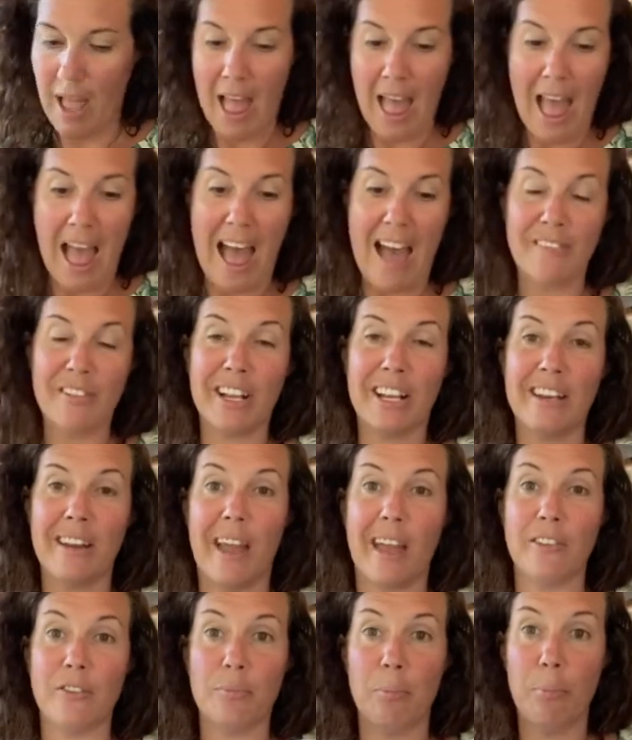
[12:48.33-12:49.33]
Having a
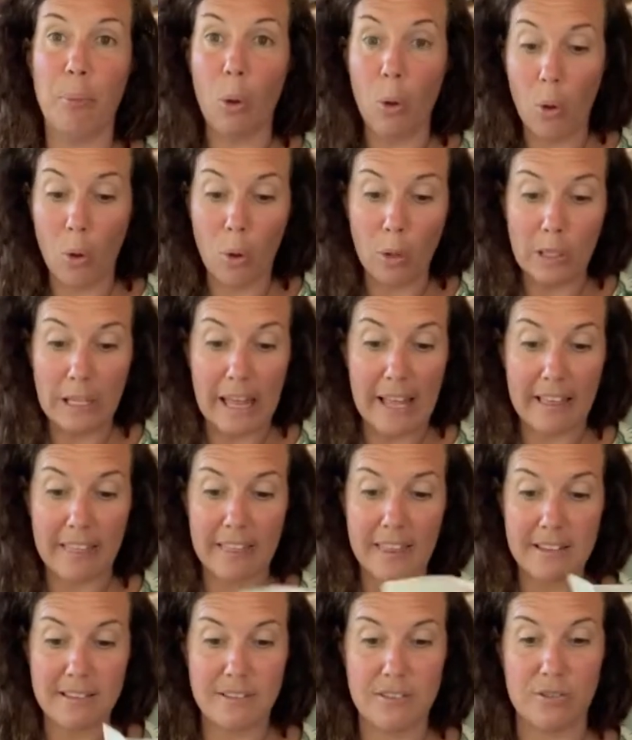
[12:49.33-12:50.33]
nice bowl like
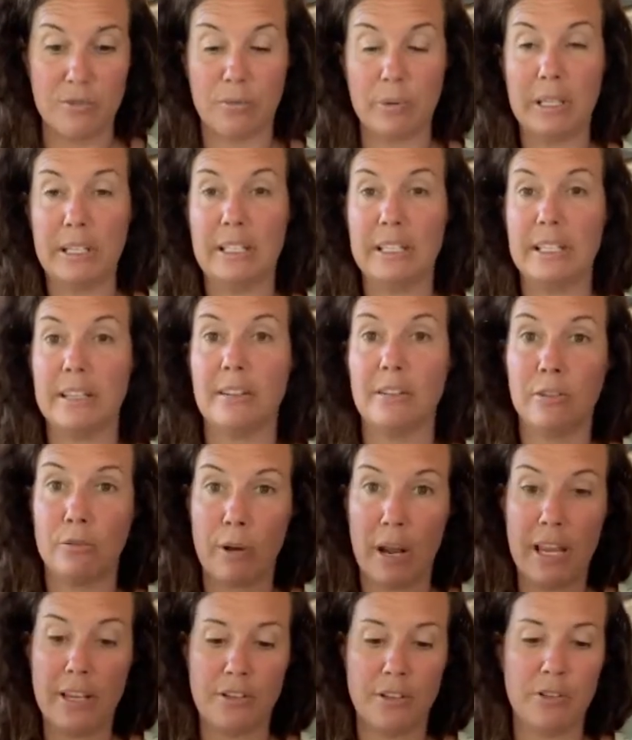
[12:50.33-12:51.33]
this is really
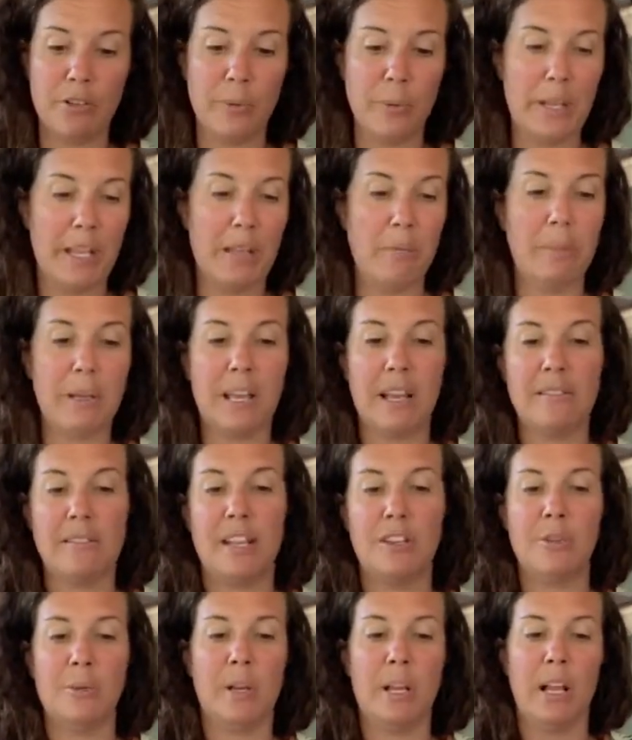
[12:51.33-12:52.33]
great to do it in, because
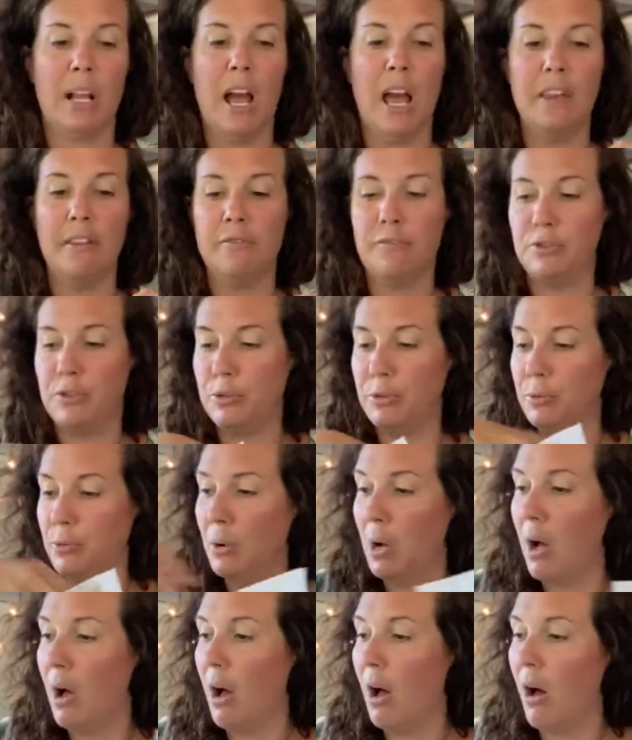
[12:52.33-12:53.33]
then you can kind of
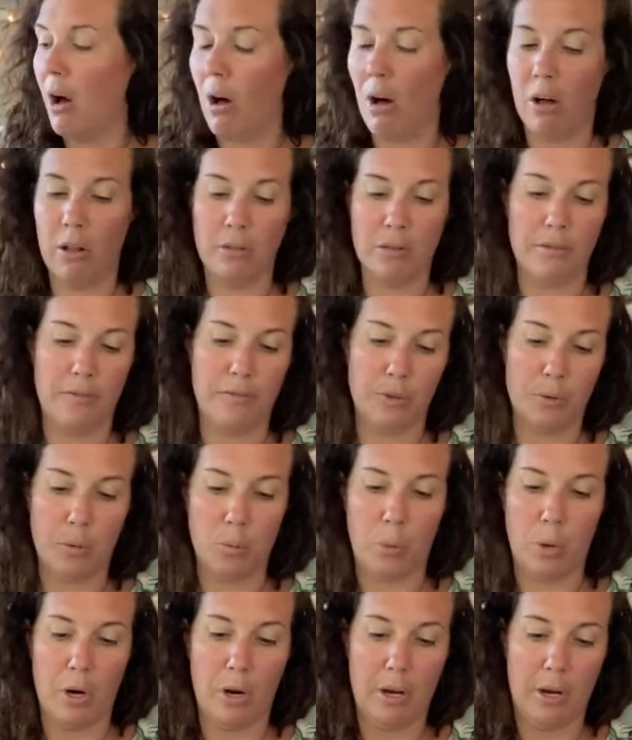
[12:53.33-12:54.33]
do all of your
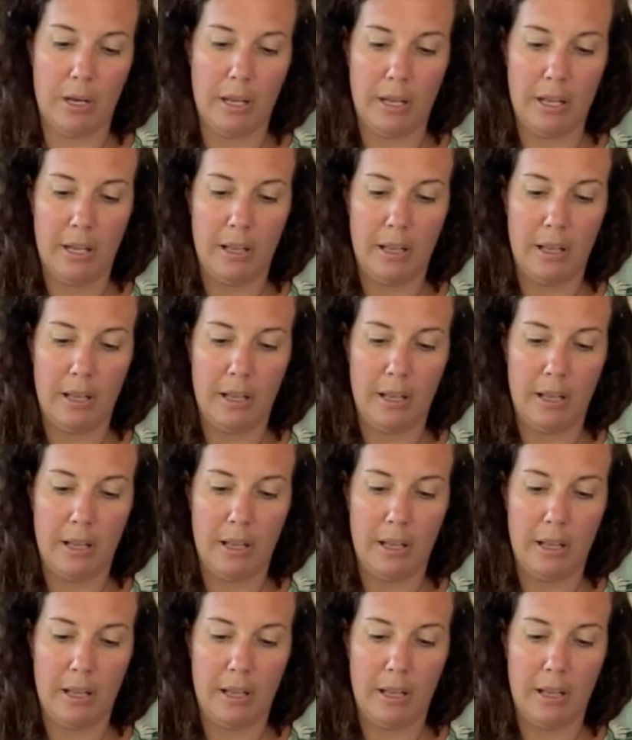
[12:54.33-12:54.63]
work